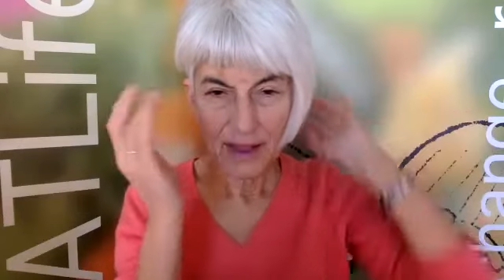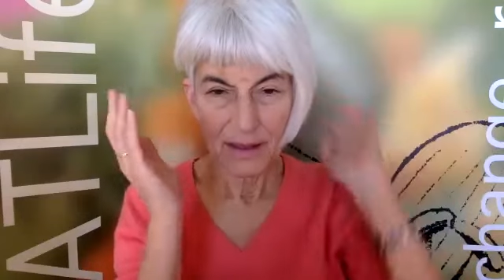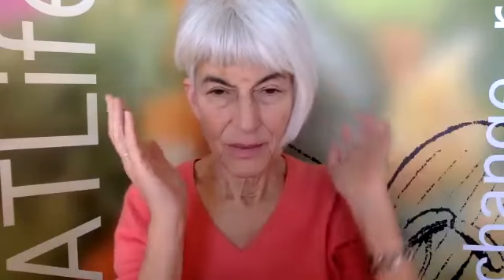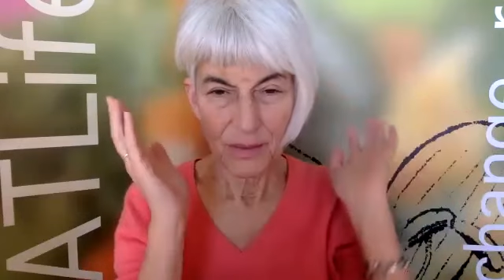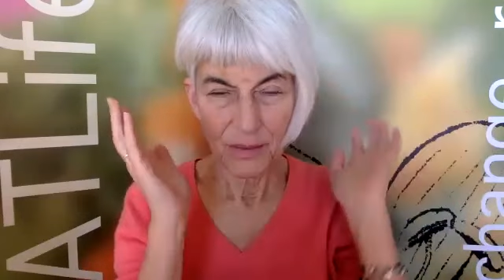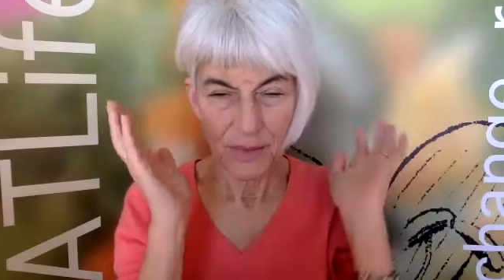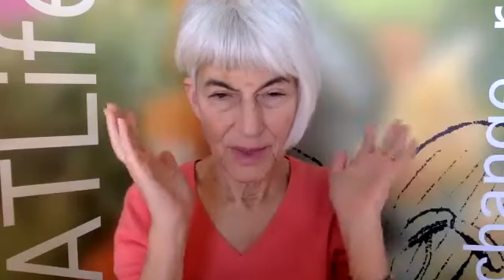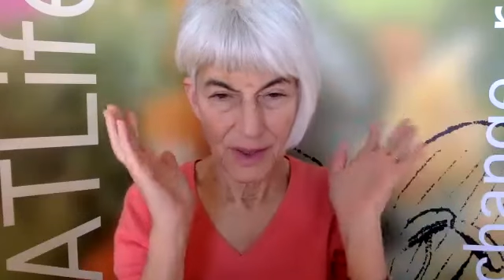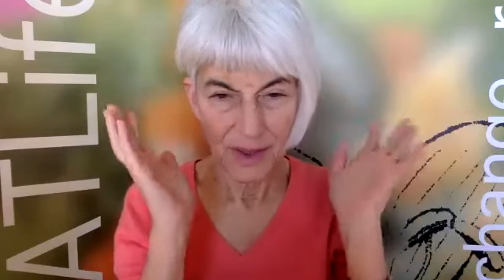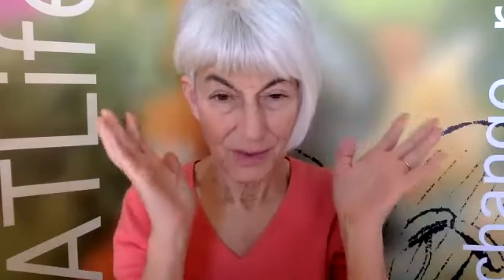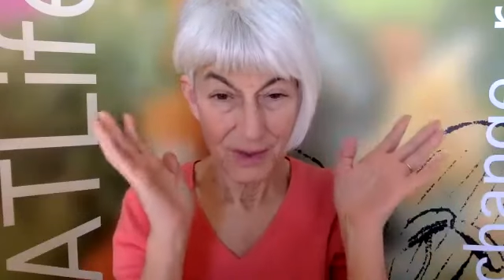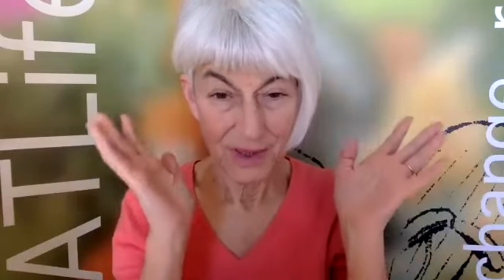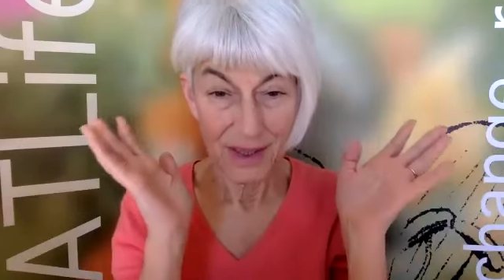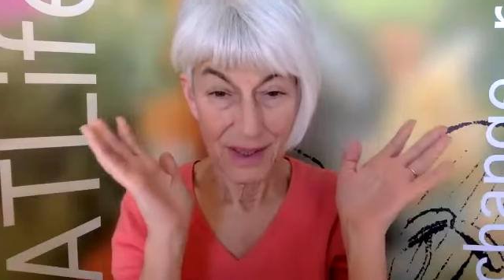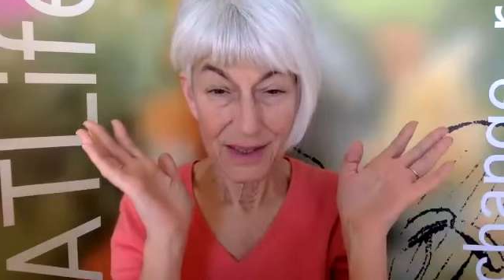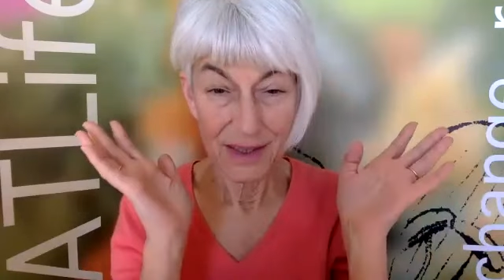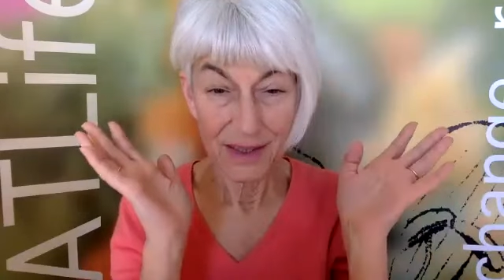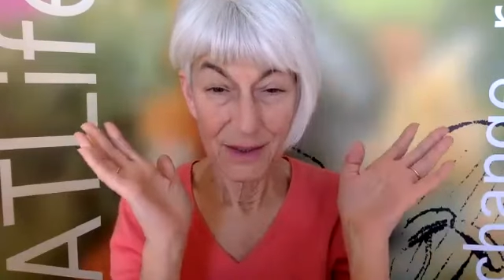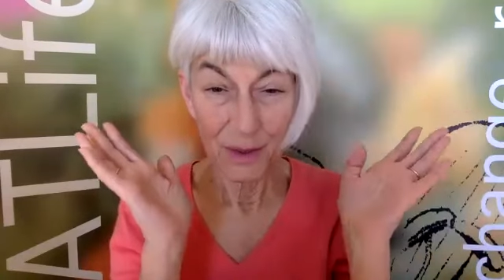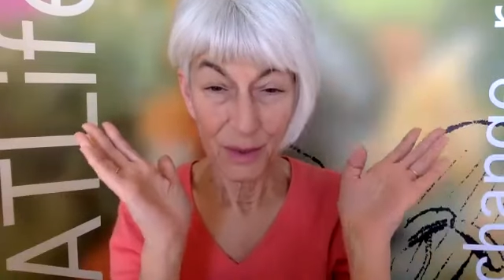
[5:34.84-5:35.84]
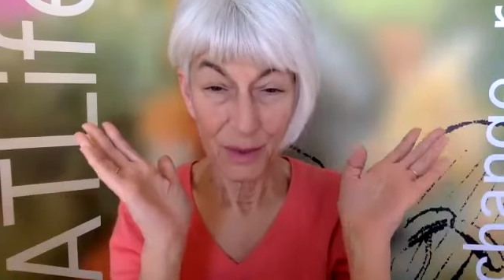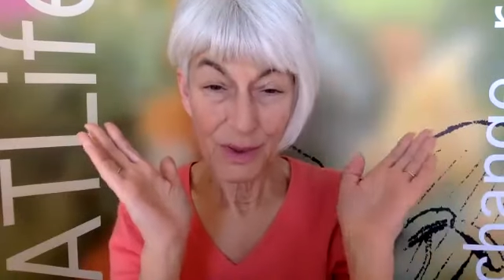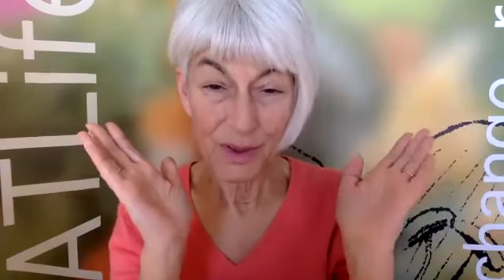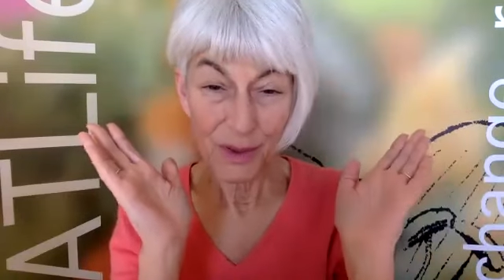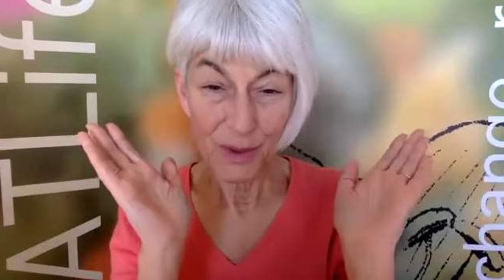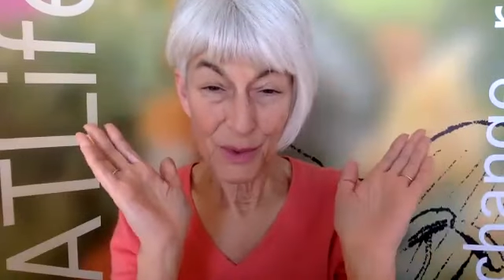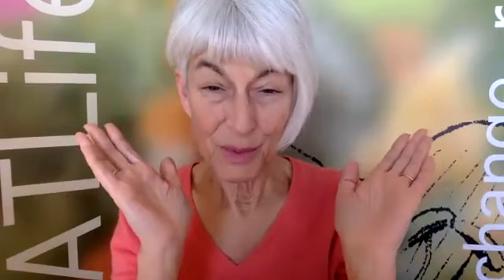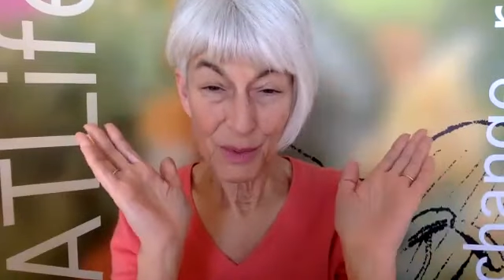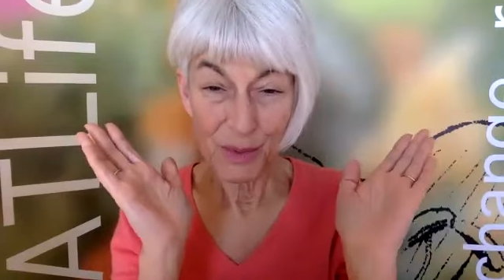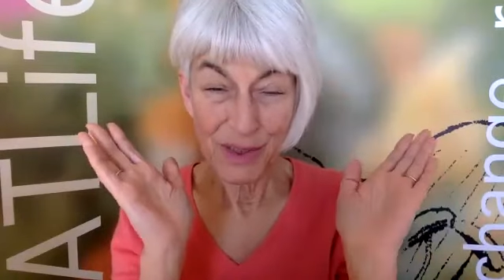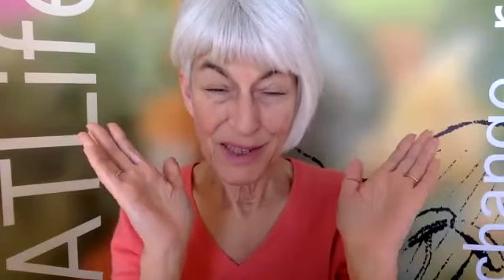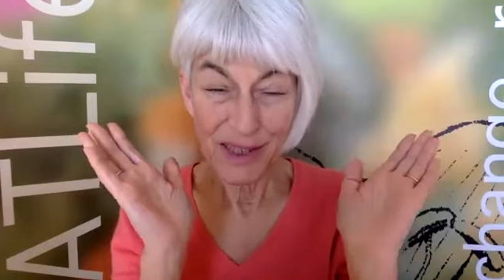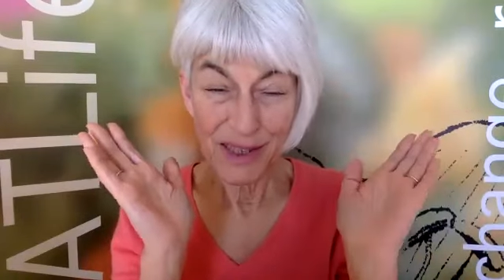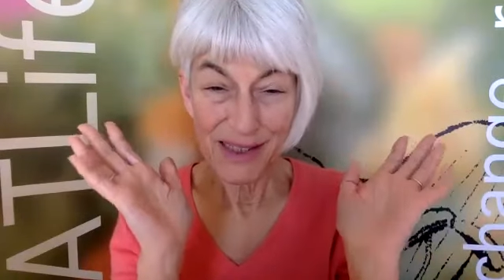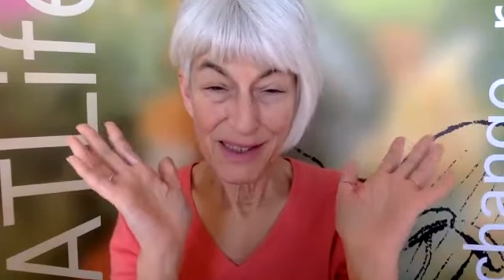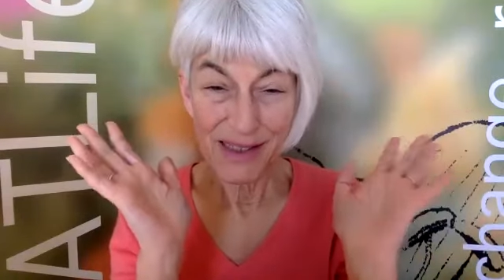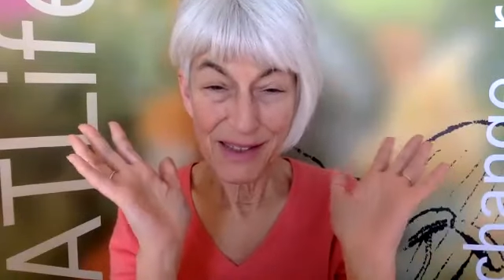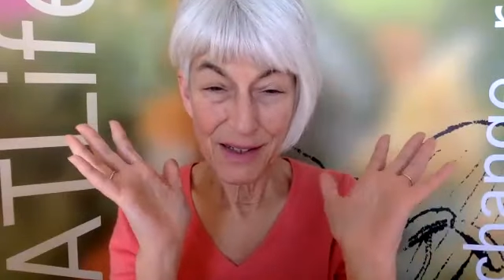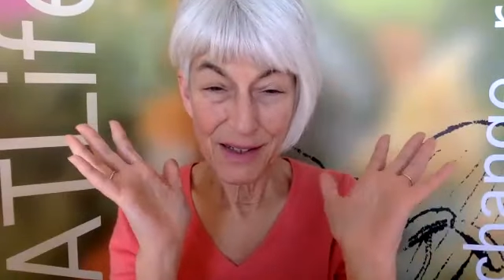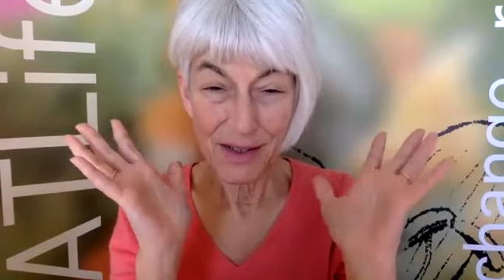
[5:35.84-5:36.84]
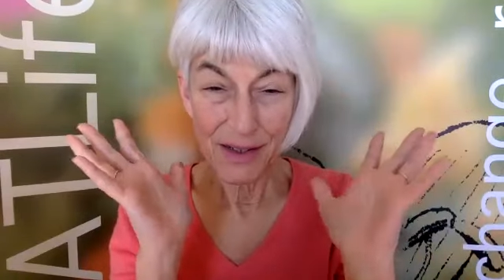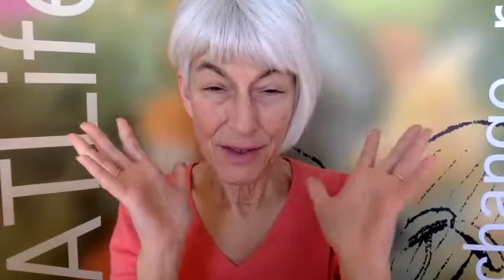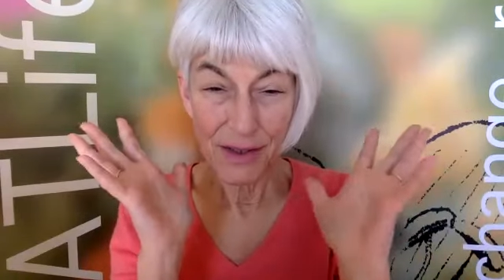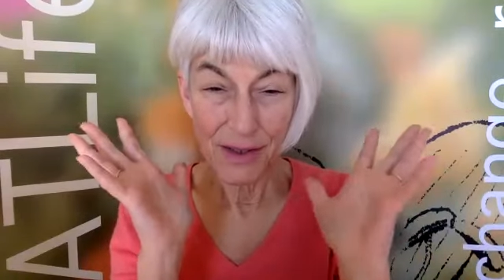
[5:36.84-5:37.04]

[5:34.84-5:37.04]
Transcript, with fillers: And we don't need to know what those places are.